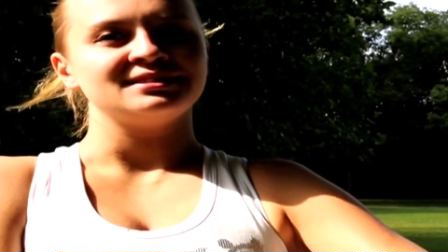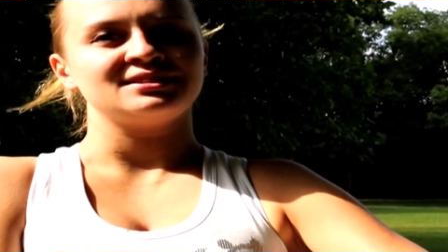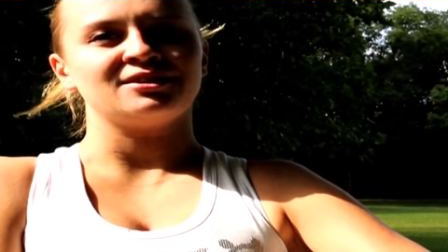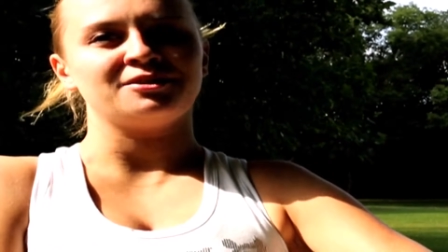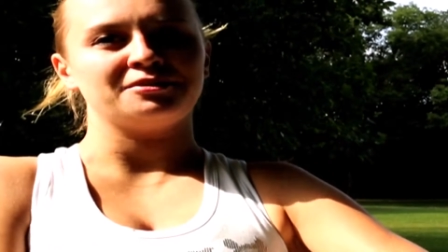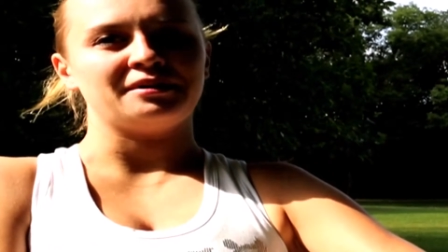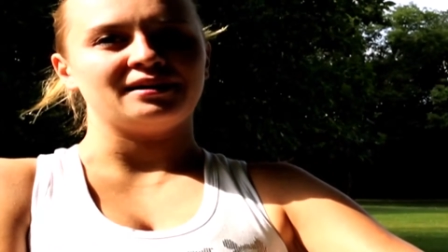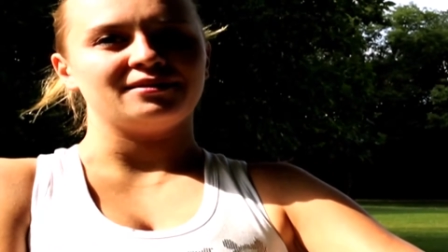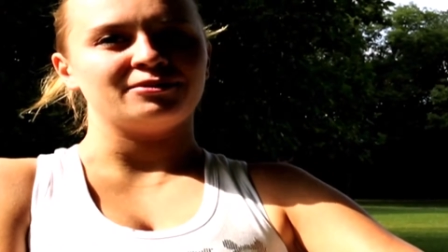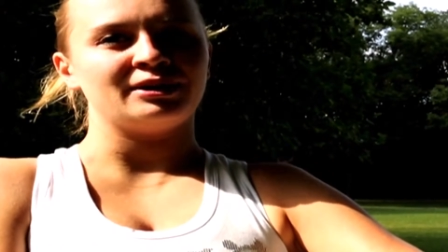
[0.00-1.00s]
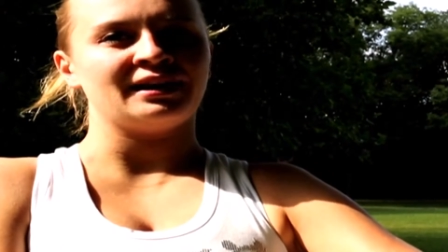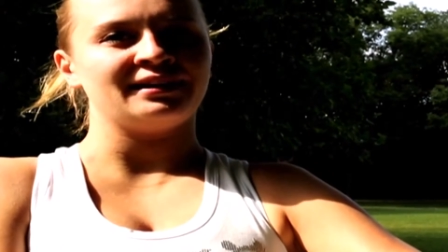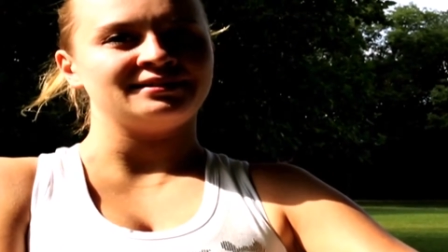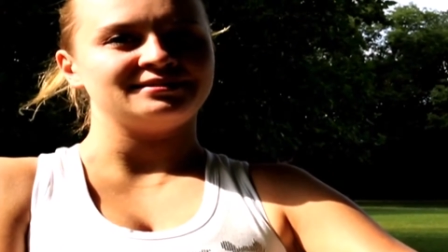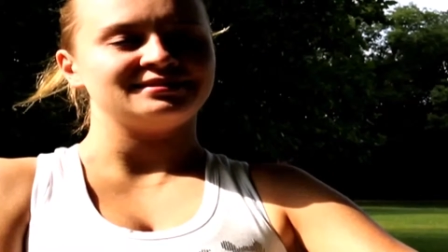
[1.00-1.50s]
So when
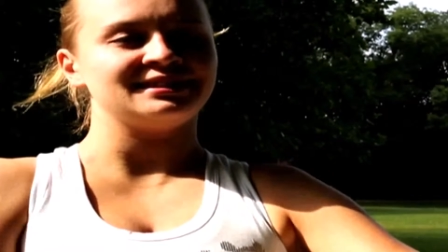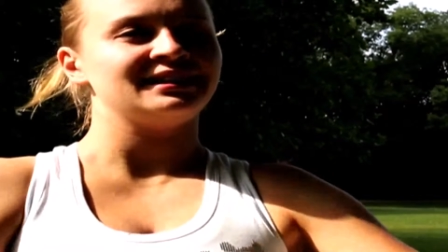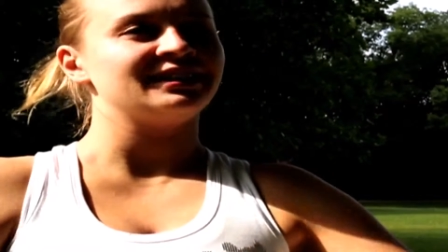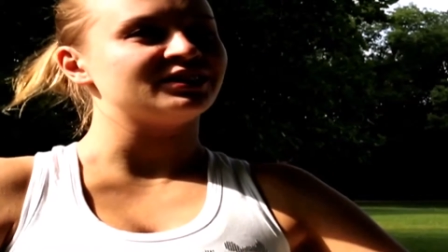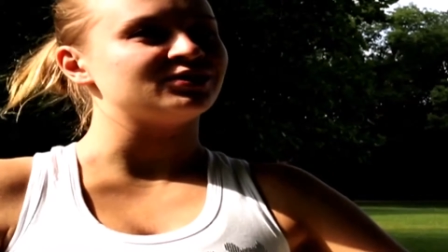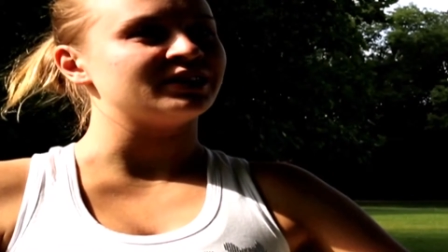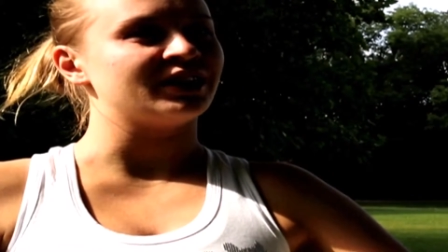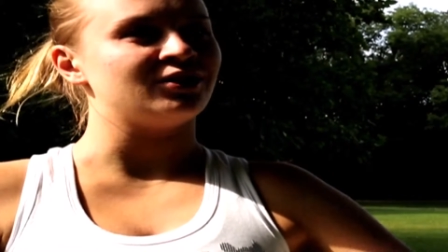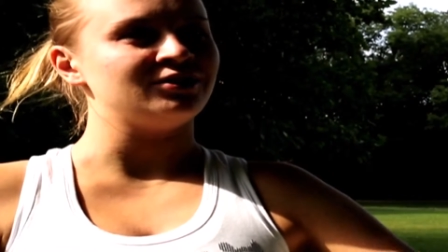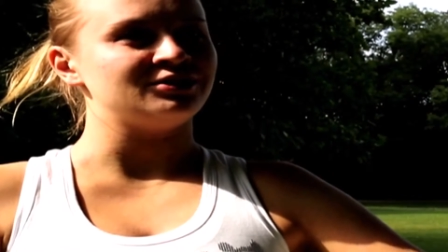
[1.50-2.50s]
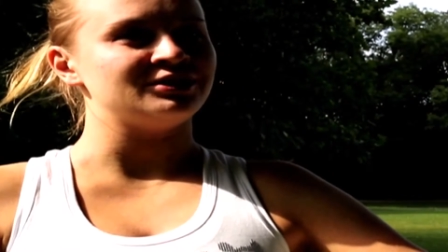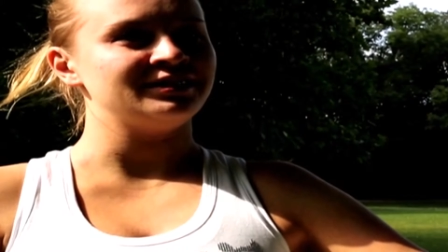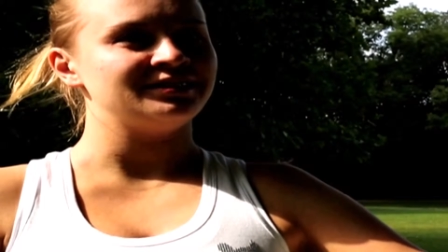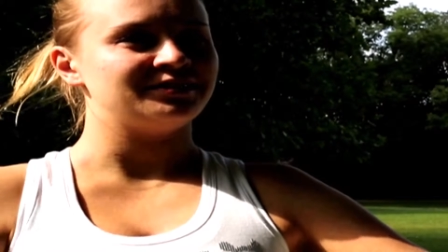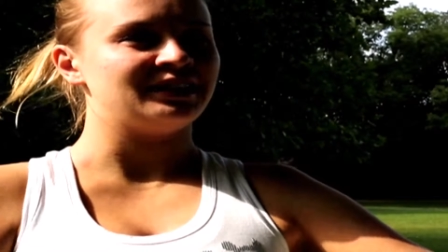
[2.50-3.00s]
I didn't get to psychology,
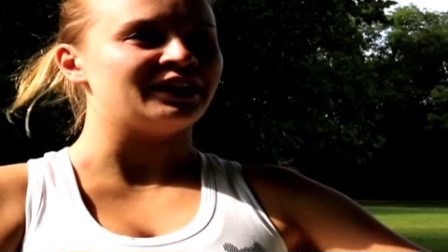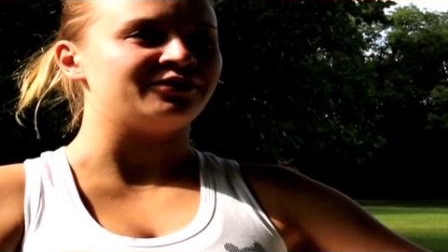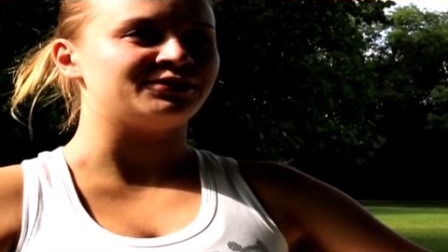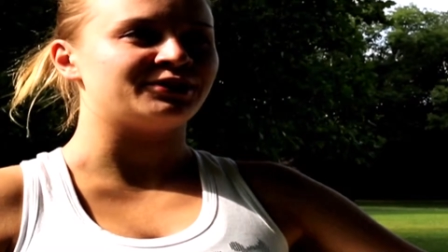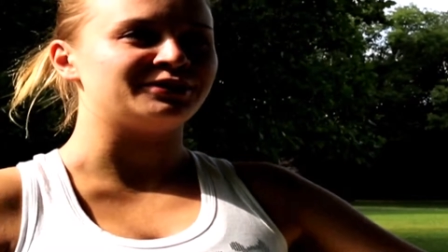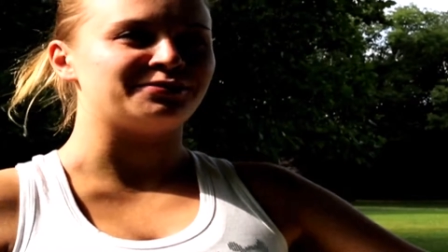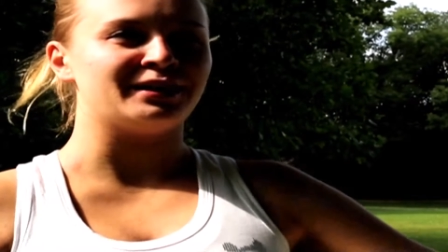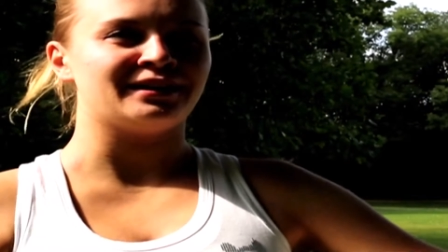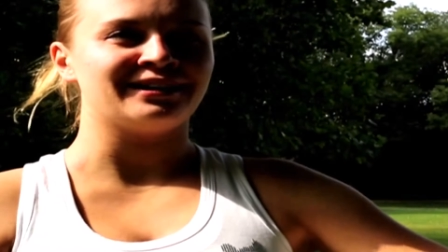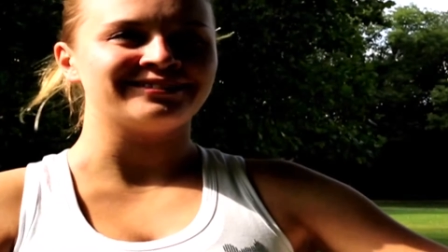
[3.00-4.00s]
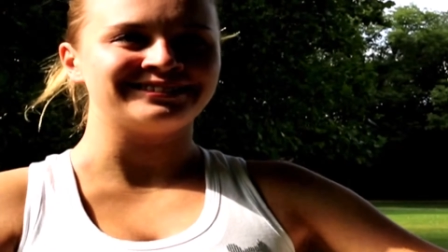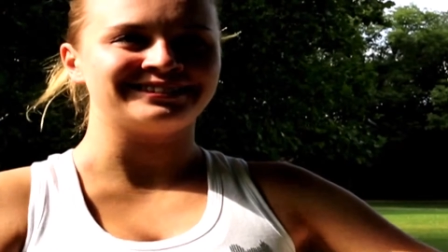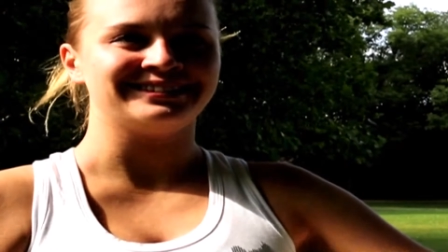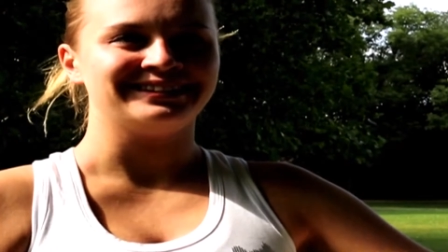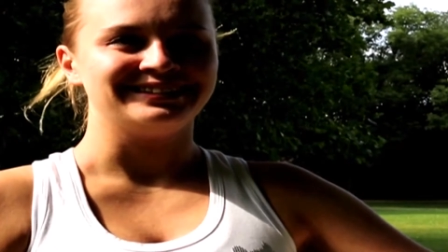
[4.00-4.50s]
life turned me around
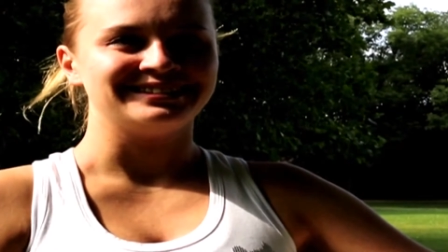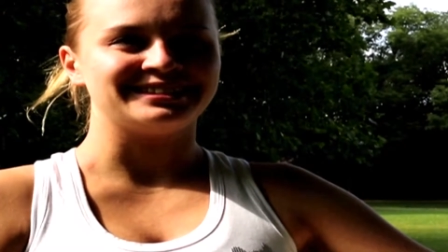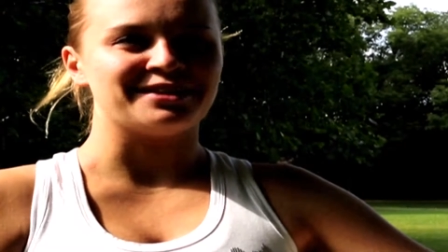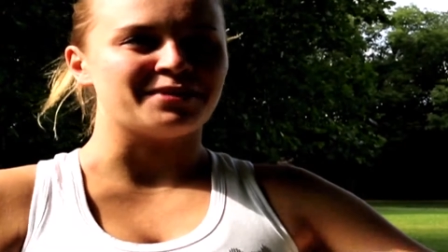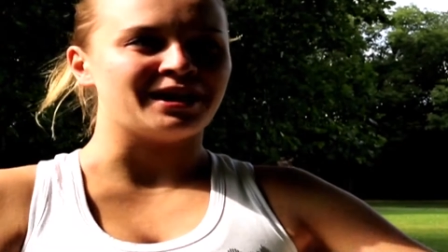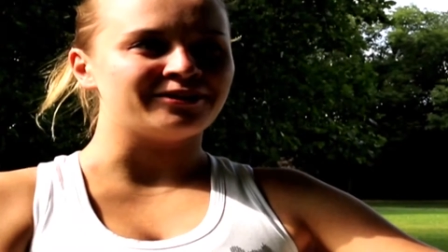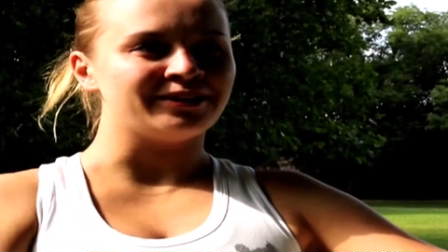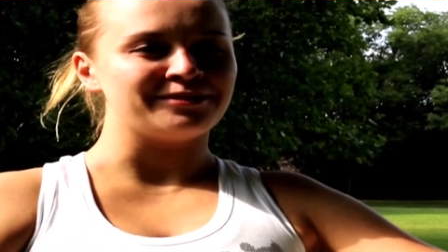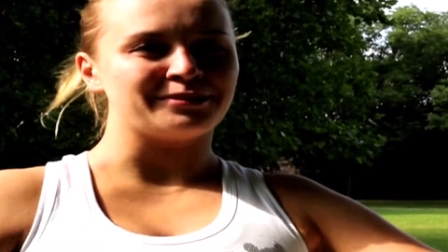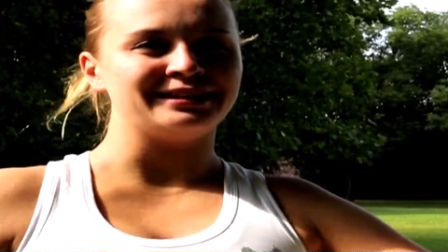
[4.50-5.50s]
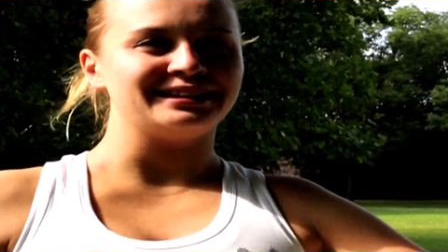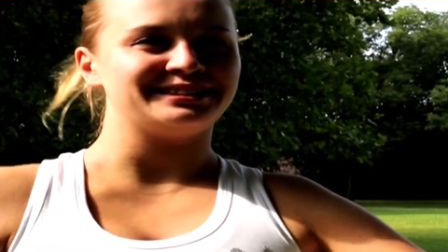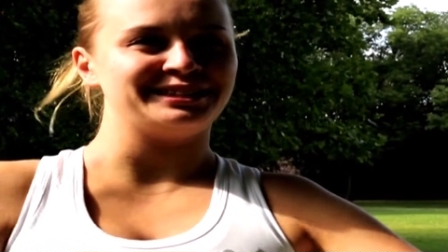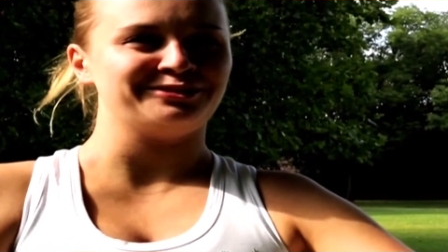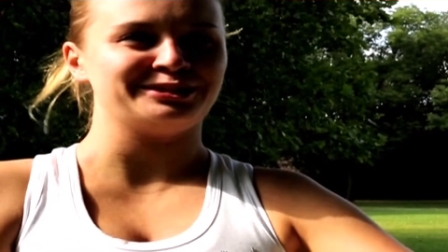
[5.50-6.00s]
somehow, and my
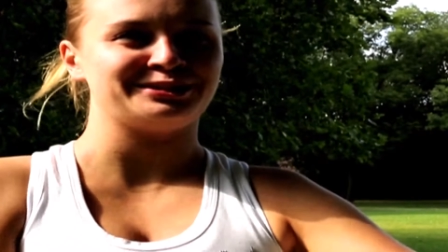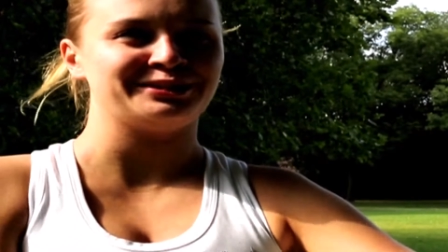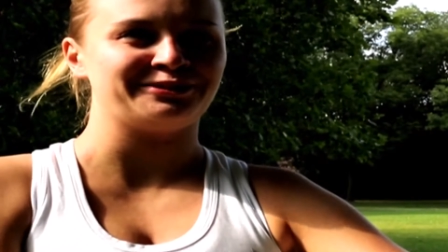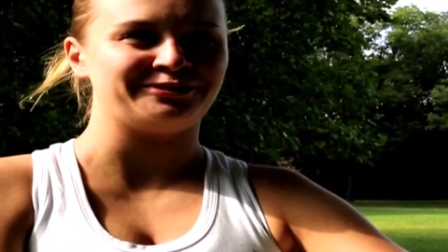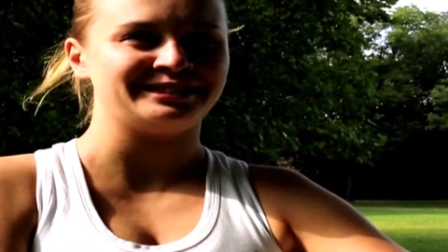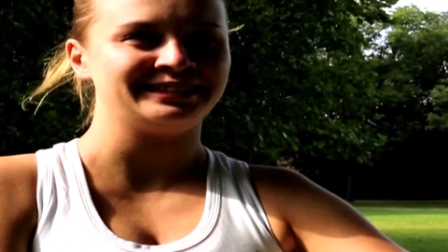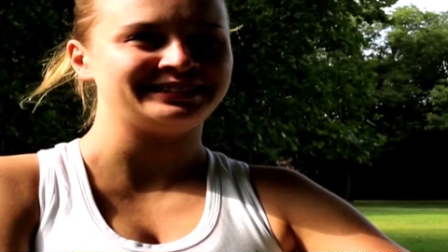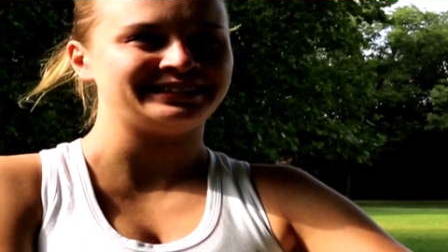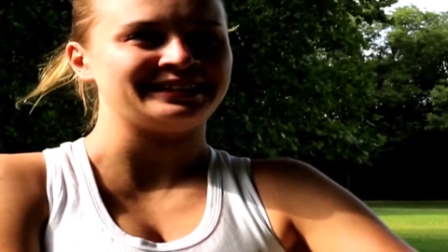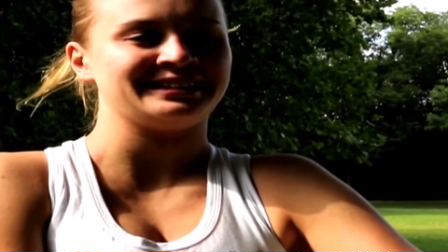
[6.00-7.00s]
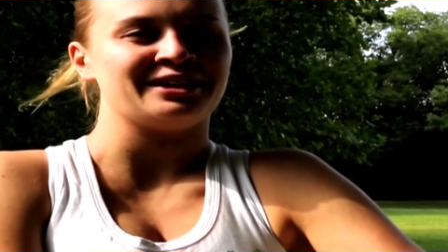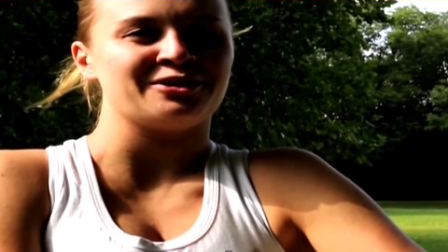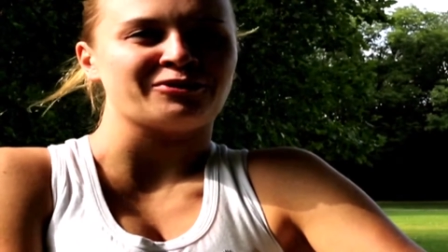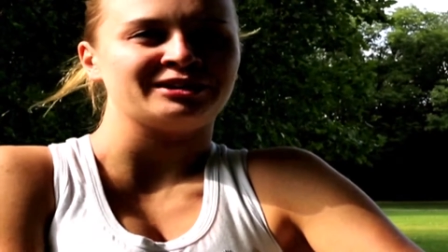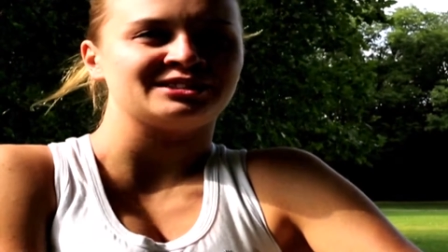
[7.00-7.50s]
destiny was to do physics, as I
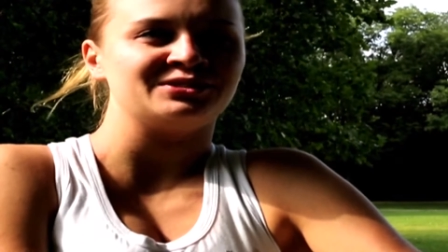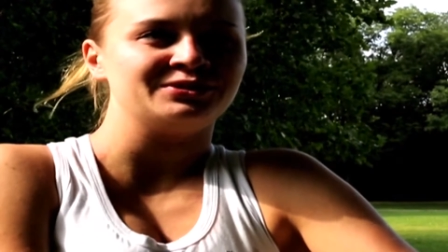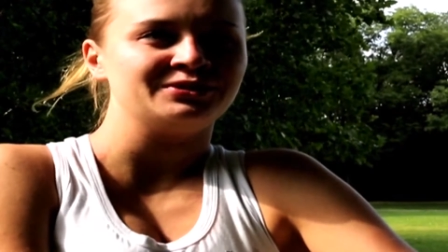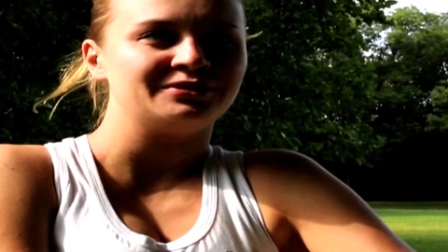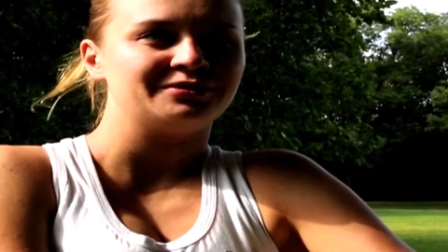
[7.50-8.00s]
always knew.